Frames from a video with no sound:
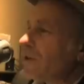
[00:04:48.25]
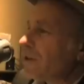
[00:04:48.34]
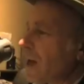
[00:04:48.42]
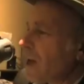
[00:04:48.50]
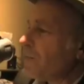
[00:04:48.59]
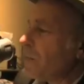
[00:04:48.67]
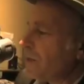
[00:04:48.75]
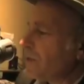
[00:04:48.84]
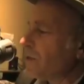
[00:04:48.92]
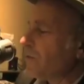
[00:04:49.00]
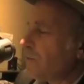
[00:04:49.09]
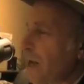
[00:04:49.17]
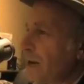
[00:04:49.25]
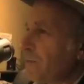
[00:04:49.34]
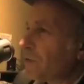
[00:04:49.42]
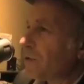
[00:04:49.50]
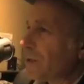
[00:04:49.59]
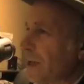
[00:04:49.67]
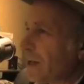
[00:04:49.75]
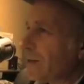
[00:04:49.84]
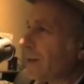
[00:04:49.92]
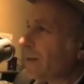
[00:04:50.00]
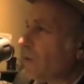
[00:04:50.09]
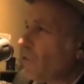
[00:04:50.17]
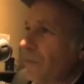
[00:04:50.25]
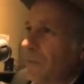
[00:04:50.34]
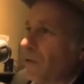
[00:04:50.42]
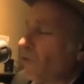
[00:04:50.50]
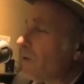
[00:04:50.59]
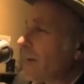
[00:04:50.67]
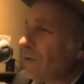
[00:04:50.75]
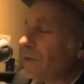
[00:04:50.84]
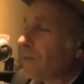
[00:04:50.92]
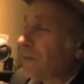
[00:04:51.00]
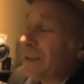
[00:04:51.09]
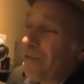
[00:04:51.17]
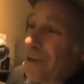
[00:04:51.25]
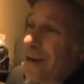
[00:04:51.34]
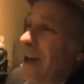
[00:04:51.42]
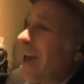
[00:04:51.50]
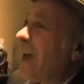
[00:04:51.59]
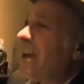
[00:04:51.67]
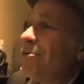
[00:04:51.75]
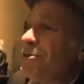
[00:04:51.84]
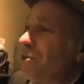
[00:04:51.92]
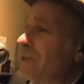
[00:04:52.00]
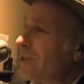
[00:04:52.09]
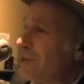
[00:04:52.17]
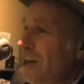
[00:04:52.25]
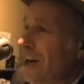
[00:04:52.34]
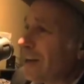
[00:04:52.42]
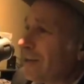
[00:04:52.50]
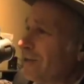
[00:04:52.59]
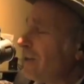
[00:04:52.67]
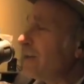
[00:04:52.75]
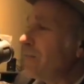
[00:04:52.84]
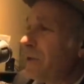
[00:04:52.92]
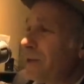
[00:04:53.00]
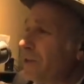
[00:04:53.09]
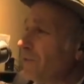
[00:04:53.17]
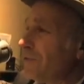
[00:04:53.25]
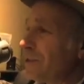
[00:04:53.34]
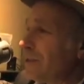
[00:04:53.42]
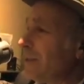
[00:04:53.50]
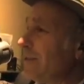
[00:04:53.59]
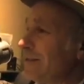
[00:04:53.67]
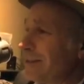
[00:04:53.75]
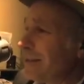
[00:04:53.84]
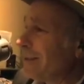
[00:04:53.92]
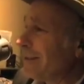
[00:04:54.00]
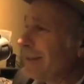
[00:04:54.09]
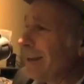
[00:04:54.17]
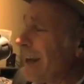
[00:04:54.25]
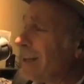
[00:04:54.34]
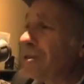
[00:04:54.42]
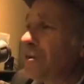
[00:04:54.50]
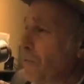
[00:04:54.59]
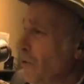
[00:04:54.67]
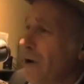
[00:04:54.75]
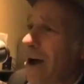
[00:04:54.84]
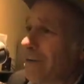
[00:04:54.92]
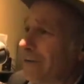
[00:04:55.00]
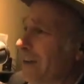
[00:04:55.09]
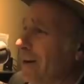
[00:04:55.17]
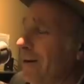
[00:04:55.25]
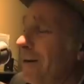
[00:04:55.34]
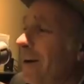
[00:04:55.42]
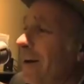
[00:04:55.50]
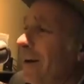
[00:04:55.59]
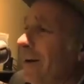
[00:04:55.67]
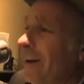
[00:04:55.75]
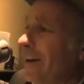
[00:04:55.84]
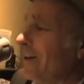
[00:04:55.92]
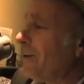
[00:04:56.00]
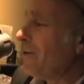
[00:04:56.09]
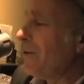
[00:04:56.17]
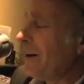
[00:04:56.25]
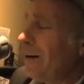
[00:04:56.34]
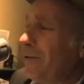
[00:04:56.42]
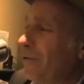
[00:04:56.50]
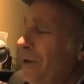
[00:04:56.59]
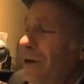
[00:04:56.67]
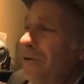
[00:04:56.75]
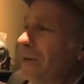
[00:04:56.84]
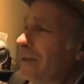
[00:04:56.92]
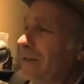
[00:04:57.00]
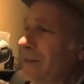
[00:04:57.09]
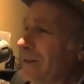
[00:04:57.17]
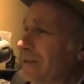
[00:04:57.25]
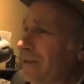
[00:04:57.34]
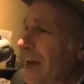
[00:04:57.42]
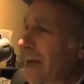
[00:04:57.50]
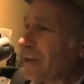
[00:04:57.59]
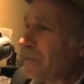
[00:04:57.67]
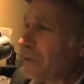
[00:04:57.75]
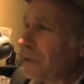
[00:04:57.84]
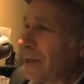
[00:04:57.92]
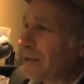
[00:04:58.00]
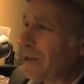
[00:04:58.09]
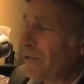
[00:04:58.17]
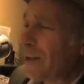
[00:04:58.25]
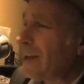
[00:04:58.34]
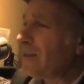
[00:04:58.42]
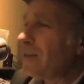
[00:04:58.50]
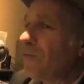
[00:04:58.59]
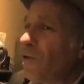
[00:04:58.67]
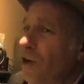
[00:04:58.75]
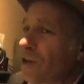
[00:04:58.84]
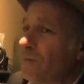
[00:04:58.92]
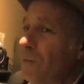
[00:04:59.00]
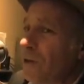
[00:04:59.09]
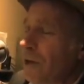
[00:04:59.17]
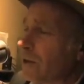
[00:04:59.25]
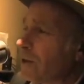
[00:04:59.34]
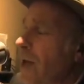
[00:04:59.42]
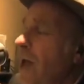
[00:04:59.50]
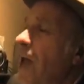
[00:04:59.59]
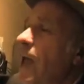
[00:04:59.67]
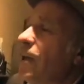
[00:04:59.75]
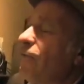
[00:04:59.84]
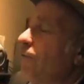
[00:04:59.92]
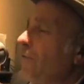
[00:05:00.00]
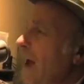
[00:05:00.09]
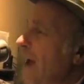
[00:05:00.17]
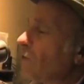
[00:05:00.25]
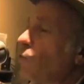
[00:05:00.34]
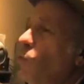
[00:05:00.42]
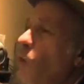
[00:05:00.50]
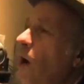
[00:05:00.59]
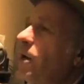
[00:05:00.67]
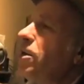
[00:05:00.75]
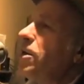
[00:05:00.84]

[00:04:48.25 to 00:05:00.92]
signed pieces of paper saying that the equipment was out there, but they figured, hey, who's going to check? There's just a bunch of seals and, and Eskimo mm. out there. Mm-hmm. You know, uh, we don't need to to actually put that stuff out. That stuff costs millions. In fact, one